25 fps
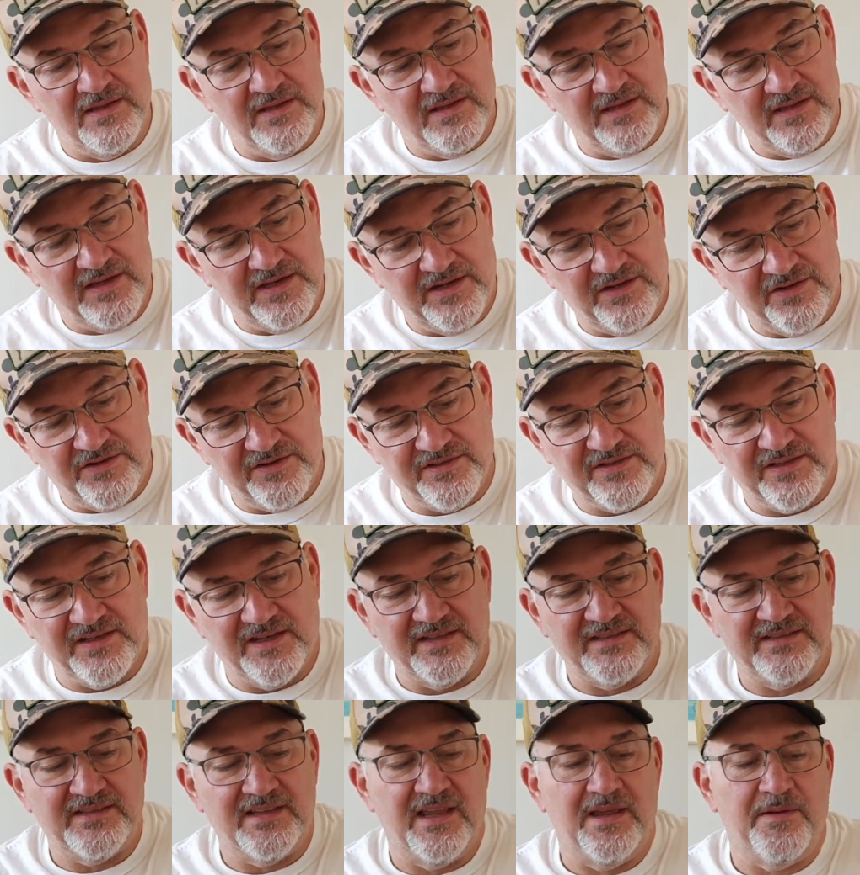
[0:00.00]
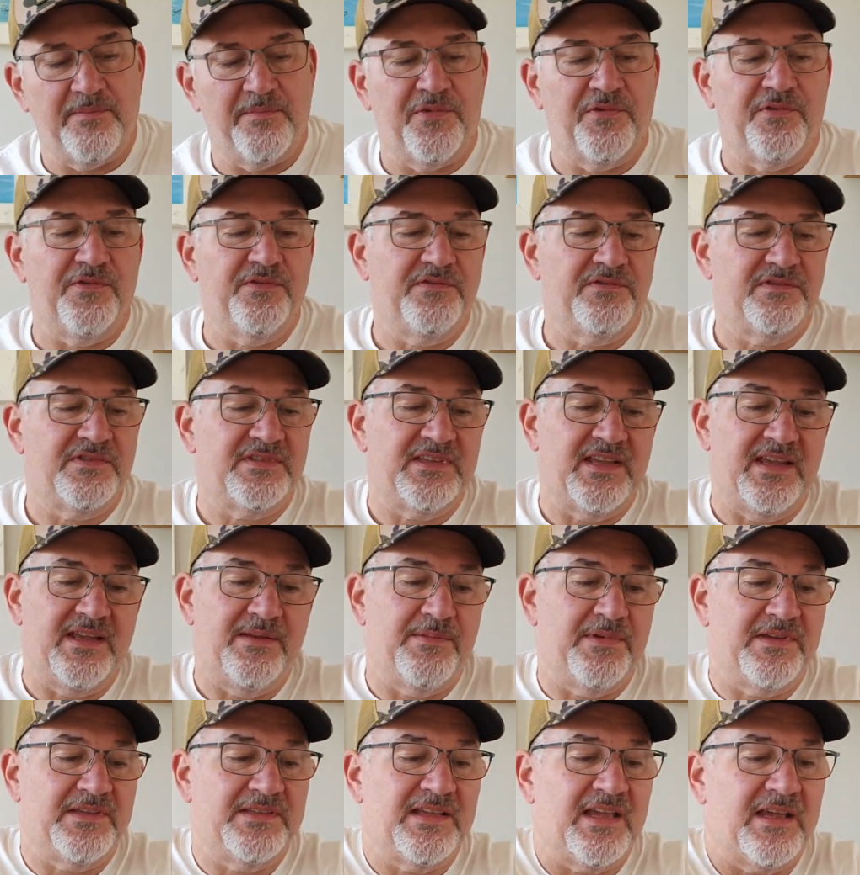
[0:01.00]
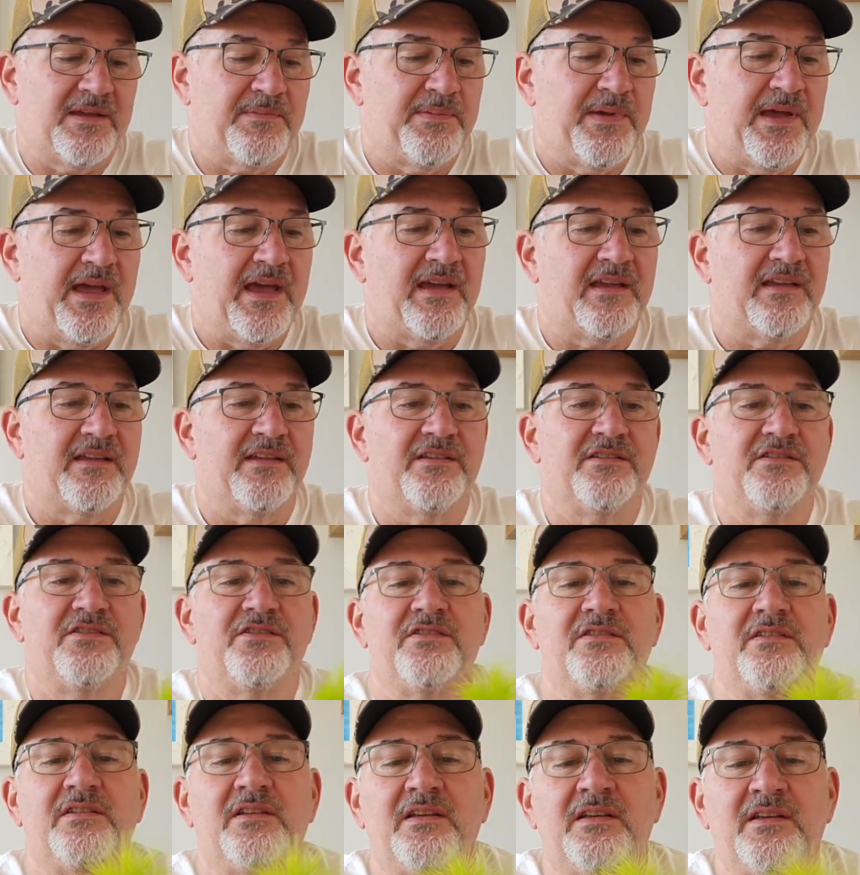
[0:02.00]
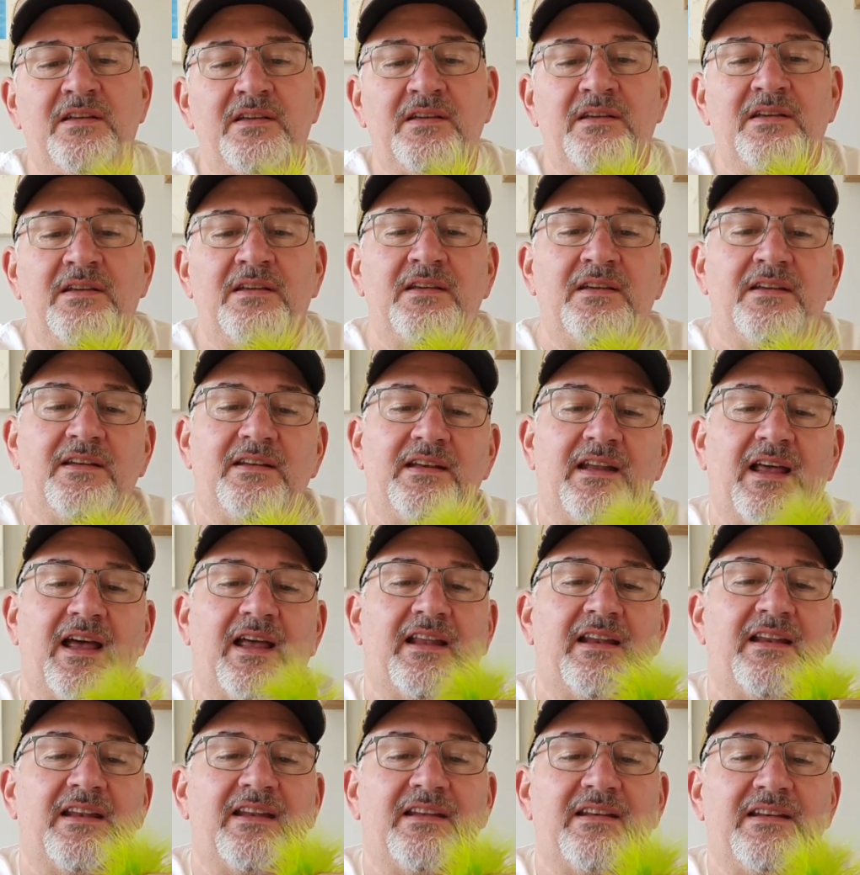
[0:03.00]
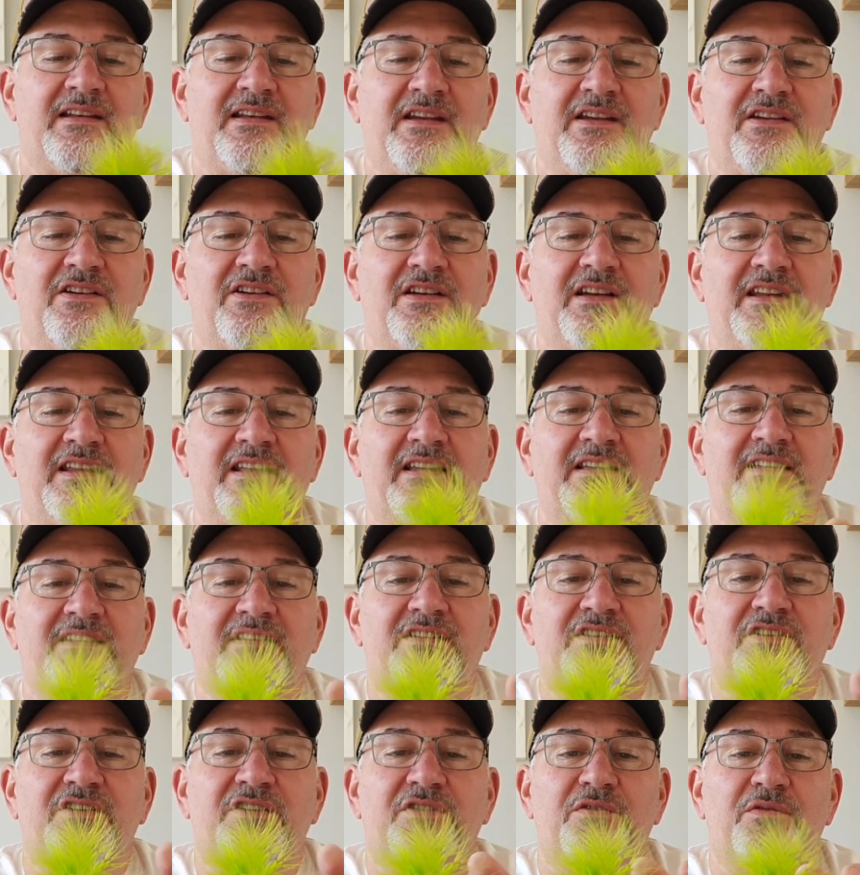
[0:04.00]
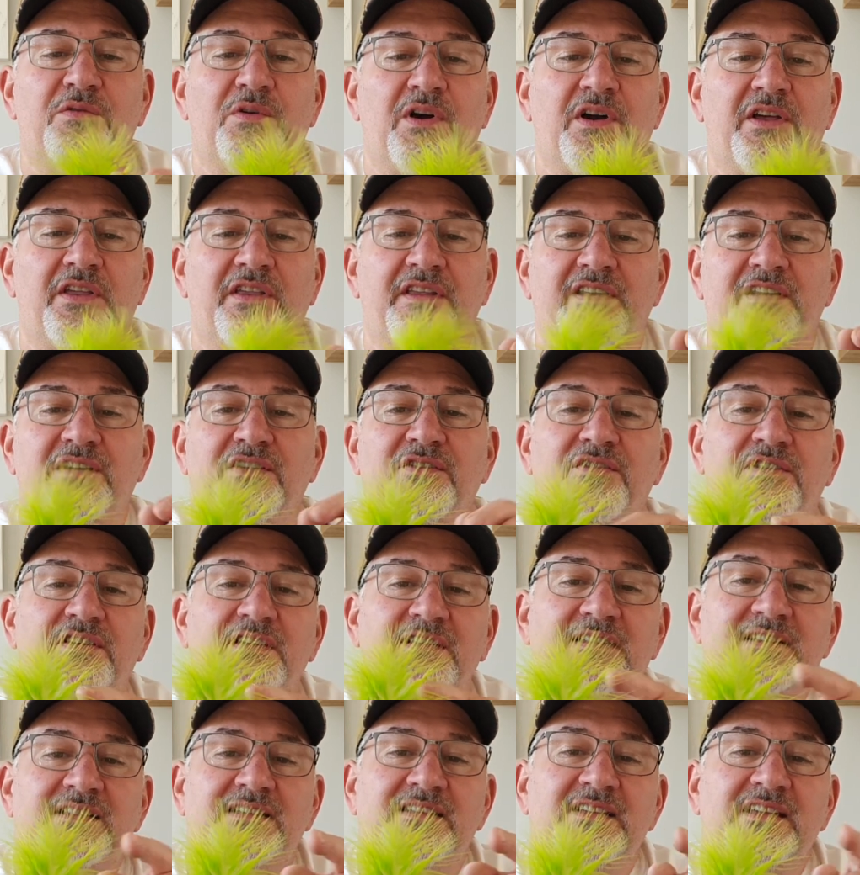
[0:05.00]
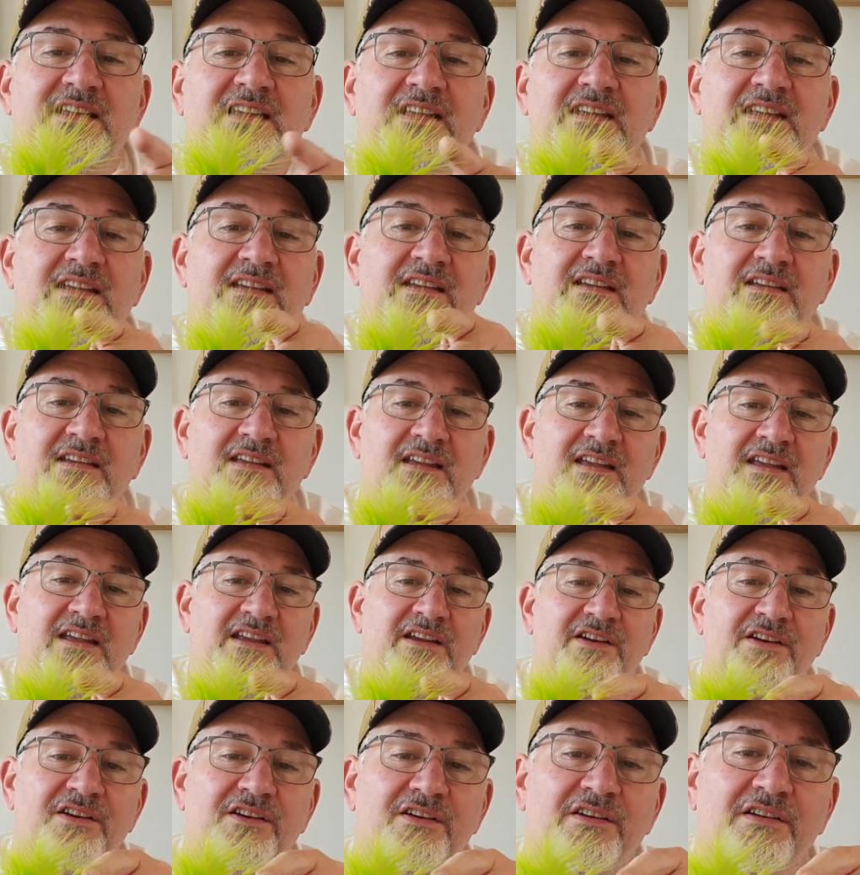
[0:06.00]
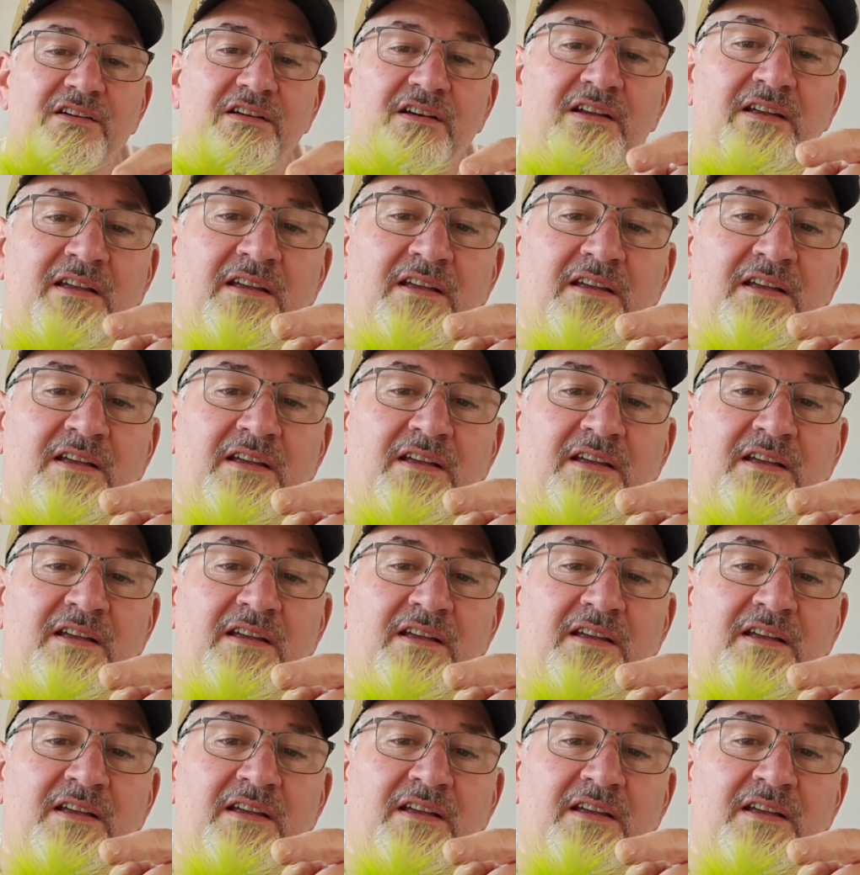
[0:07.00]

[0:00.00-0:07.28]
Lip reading: Here's an example, same exact package, not nearly as good quality. You could see here